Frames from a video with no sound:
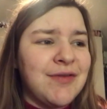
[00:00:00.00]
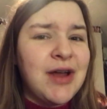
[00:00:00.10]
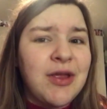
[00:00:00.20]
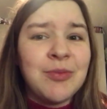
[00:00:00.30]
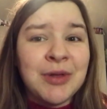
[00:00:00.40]

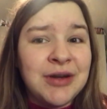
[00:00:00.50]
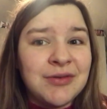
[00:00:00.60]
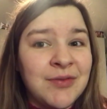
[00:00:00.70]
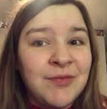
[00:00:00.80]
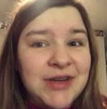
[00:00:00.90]
blender
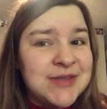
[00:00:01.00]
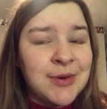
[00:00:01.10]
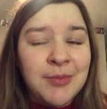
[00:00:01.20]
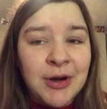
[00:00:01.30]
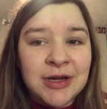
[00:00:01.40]
from
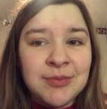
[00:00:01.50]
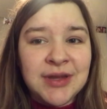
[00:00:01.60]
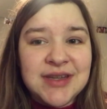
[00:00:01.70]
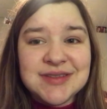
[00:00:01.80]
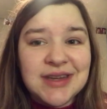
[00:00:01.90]
Facebook
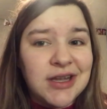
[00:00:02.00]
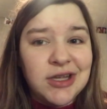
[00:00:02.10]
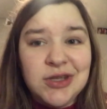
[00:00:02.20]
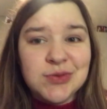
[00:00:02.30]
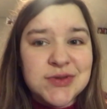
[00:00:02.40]
Marketplace, like a
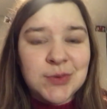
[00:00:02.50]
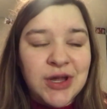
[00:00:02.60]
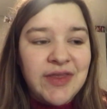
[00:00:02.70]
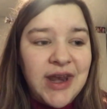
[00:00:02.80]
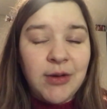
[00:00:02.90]
used
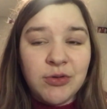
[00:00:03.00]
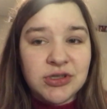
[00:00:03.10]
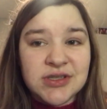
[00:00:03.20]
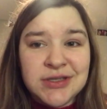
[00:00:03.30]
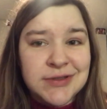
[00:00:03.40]
one that I will
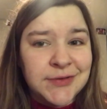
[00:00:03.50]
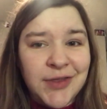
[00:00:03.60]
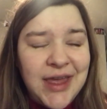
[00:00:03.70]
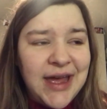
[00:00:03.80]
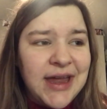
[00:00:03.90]
just use for
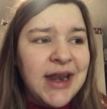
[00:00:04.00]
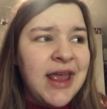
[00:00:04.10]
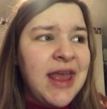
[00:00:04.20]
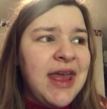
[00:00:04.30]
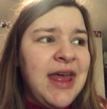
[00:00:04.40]
that.
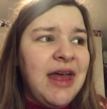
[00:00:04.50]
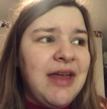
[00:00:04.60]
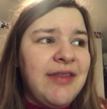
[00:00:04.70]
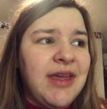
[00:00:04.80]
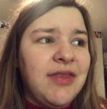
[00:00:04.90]

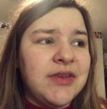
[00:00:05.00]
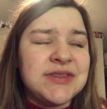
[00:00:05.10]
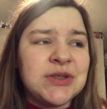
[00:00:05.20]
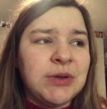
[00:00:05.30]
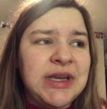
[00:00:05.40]
And then the
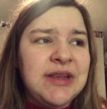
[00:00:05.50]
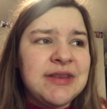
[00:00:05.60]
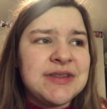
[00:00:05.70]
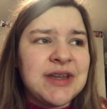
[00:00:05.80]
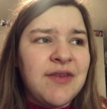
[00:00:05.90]
screen
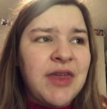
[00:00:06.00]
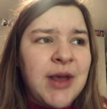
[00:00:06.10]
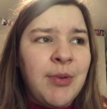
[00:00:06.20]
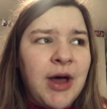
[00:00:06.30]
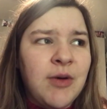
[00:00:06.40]
stuff that I
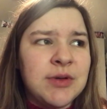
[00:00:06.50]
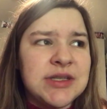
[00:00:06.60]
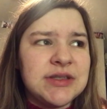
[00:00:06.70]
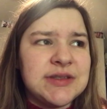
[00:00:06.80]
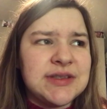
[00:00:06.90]
bought
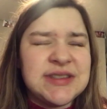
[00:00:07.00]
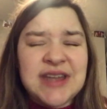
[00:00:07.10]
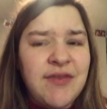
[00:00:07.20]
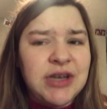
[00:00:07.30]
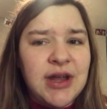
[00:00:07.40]
was
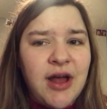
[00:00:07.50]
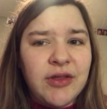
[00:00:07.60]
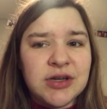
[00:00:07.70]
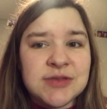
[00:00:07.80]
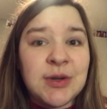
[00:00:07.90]
$7,
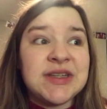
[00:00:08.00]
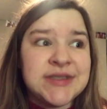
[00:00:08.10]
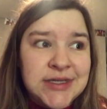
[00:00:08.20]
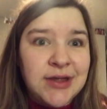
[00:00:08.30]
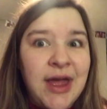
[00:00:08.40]
but I
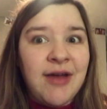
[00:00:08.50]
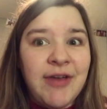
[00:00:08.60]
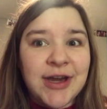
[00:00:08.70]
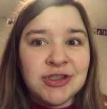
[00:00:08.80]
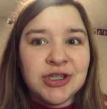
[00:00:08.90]
still have
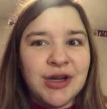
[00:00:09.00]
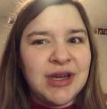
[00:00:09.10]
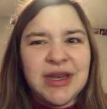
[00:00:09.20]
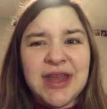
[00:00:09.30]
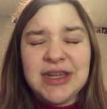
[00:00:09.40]
extra and
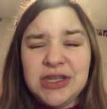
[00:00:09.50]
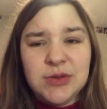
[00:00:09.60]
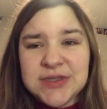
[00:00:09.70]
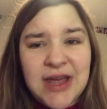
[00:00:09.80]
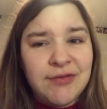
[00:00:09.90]
can like
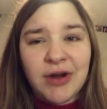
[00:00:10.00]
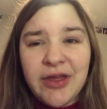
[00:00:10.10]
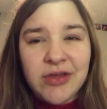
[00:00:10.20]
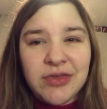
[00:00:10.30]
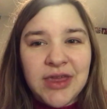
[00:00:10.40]
use that for
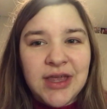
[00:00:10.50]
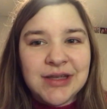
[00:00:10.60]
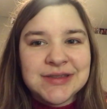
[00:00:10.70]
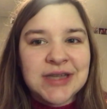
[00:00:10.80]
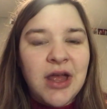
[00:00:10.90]
other
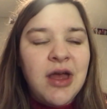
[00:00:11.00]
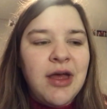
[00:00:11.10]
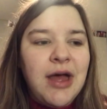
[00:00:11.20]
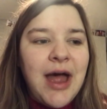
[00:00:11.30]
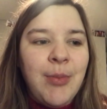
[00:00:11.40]
things.
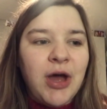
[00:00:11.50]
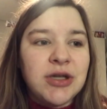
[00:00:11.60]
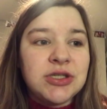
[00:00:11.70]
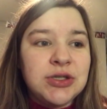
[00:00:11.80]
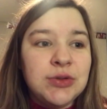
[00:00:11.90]
I
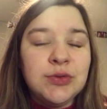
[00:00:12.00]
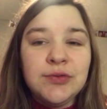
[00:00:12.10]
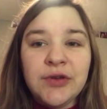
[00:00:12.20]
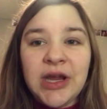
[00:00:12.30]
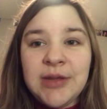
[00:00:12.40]
bought 2
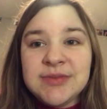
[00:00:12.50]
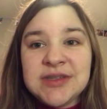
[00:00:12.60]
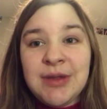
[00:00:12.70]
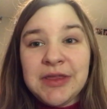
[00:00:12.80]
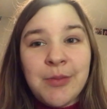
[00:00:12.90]
frames
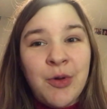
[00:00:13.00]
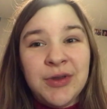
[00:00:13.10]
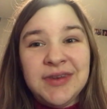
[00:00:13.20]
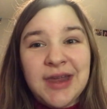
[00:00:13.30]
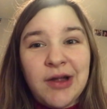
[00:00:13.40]
to make the mold
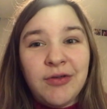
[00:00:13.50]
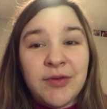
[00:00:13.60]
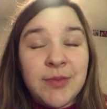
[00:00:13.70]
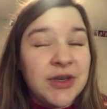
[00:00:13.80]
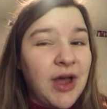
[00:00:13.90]
and decal
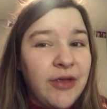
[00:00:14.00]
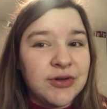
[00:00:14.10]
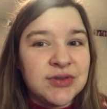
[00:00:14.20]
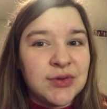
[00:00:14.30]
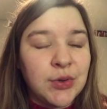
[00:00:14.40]
from the dollar
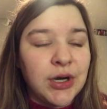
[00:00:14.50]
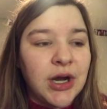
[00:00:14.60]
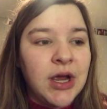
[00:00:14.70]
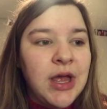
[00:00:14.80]
store.